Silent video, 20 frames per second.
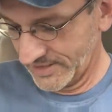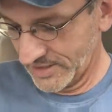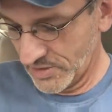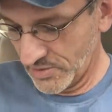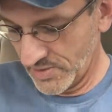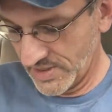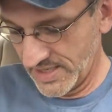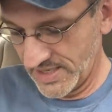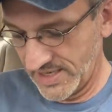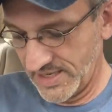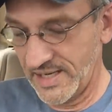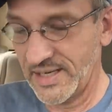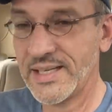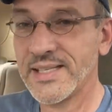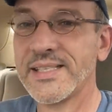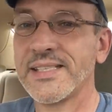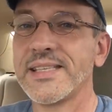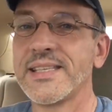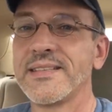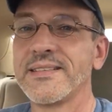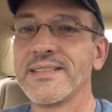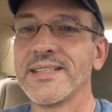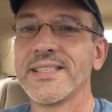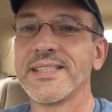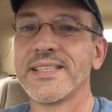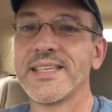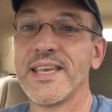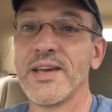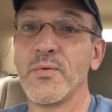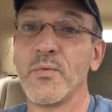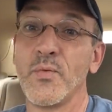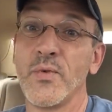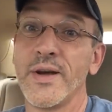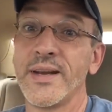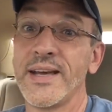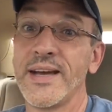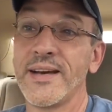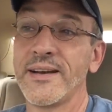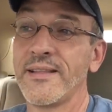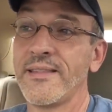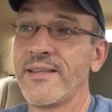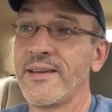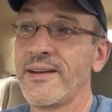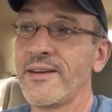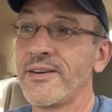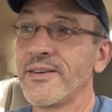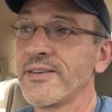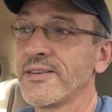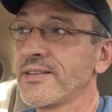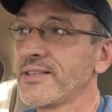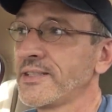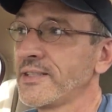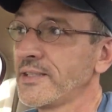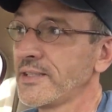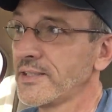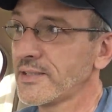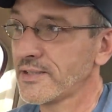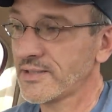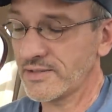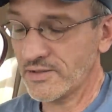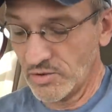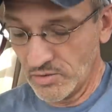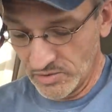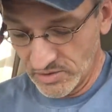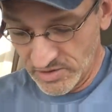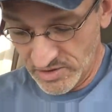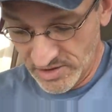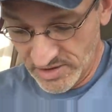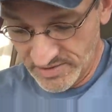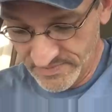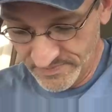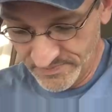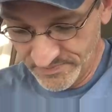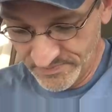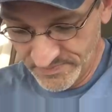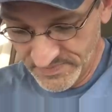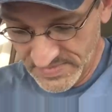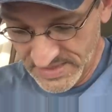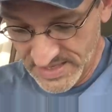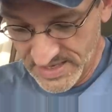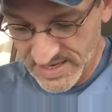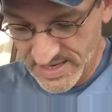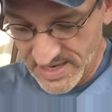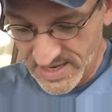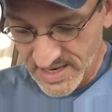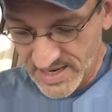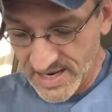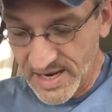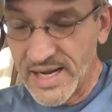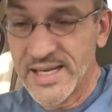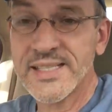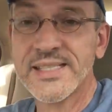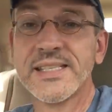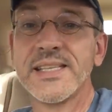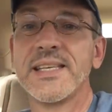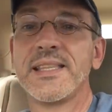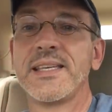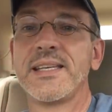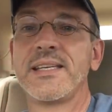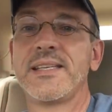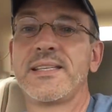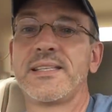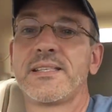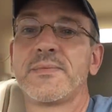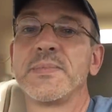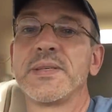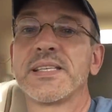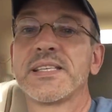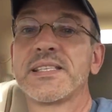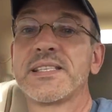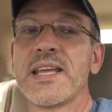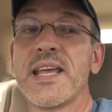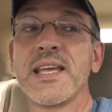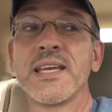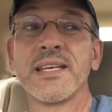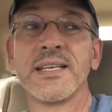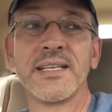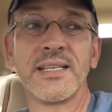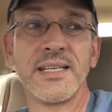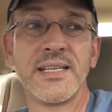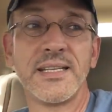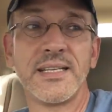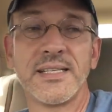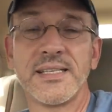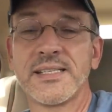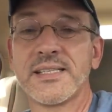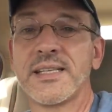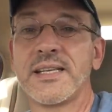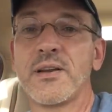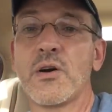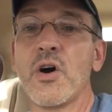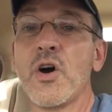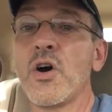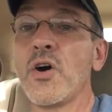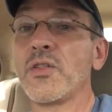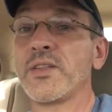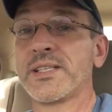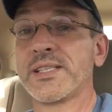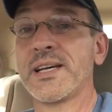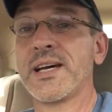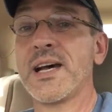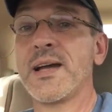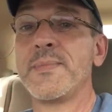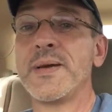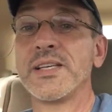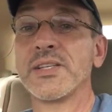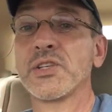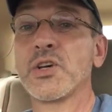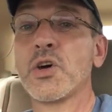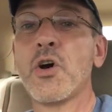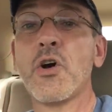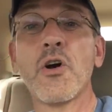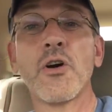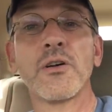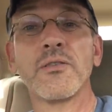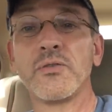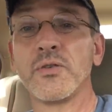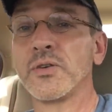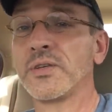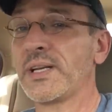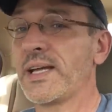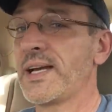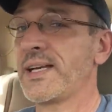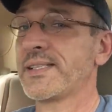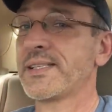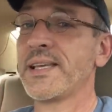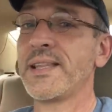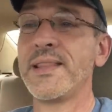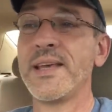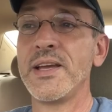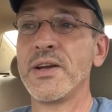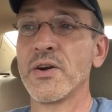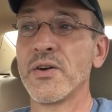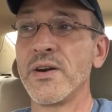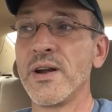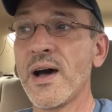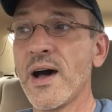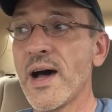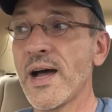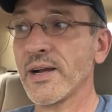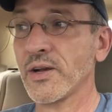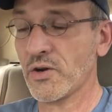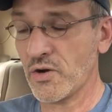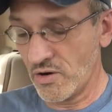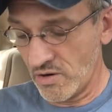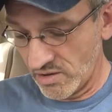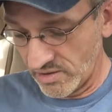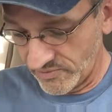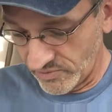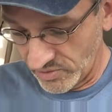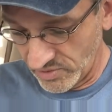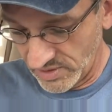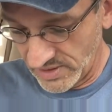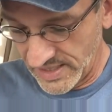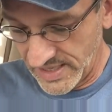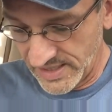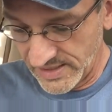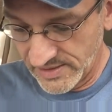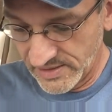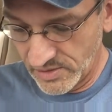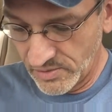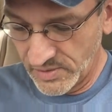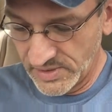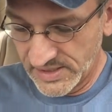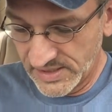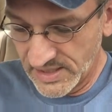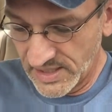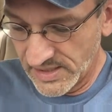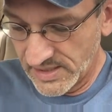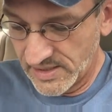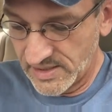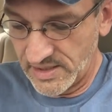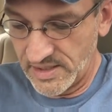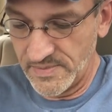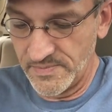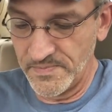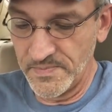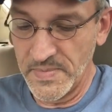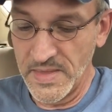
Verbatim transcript: Okay, let's let's get one out of there. Hold on. I see these mistakenly listed all the time as carnival glass, and they are not carnival glass. Ooh, it's dusty.